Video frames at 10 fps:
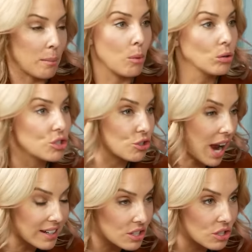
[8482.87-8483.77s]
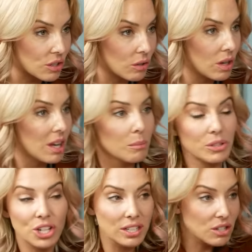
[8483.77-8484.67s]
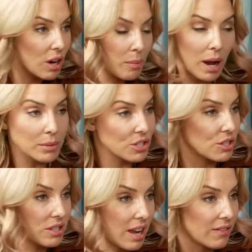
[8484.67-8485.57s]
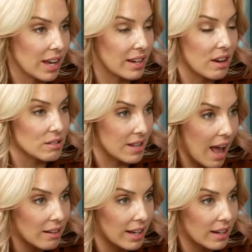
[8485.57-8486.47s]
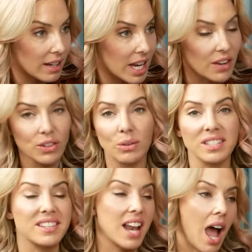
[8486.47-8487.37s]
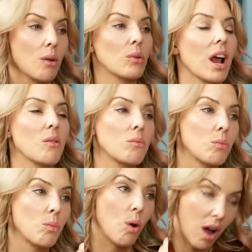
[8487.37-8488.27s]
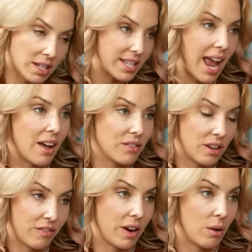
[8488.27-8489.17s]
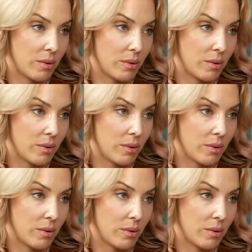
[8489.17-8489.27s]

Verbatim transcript: I'm most attracted to. But chances are I probably should just have that kale salad, even though it's not what I want to have the affair